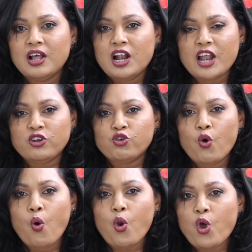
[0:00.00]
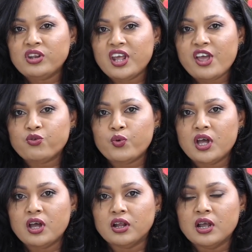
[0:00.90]
let us hold on to his
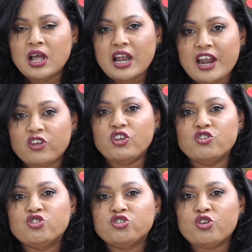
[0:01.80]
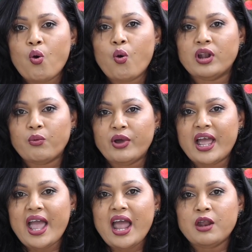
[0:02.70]
word. Let us ensure that when
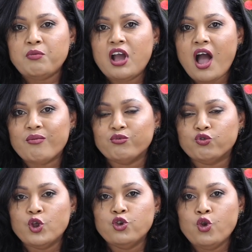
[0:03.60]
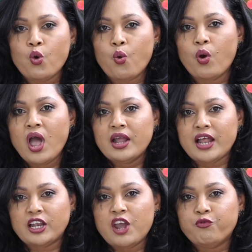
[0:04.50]
the enemy comes, we know
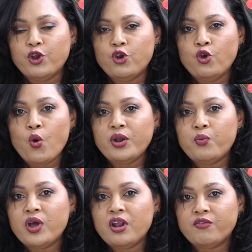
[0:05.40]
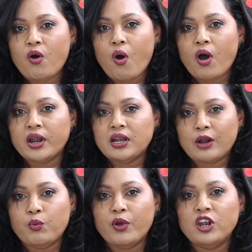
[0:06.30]
that if we know the word of God,
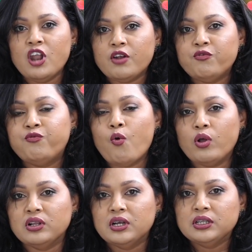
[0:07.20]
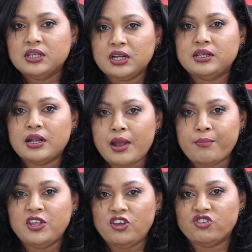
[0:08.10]
that we will not fall to the
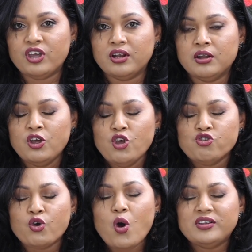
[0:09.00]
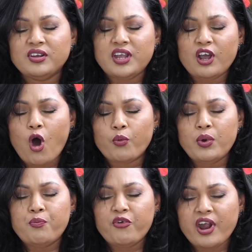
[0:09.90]
temptation. So God, today, God,
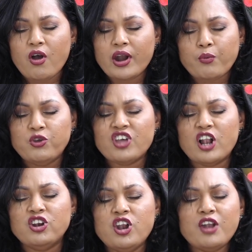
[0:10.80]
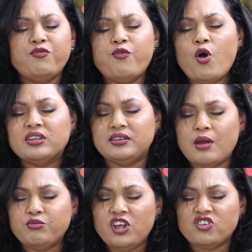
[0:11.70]
we pray, God, that we shall not fall to
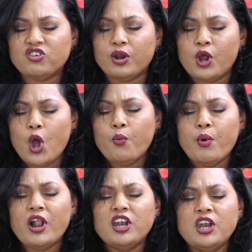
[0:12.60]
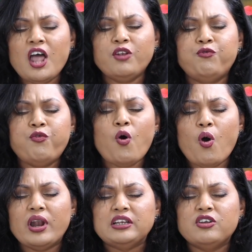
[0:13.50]
temptation. We will not
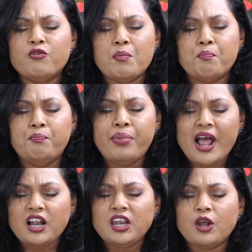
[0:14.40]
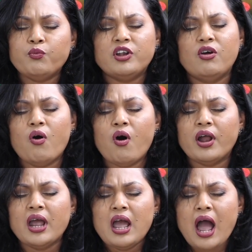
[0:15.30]
fall into rebellion with
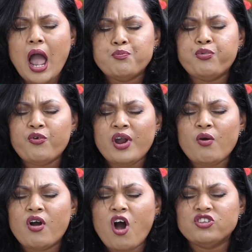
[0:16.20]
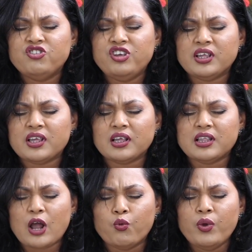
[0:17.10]
God. I pray, oh God, Jesus,
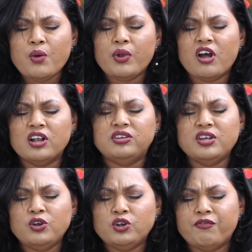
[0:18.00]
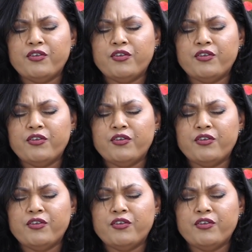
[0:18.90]
that we will continue to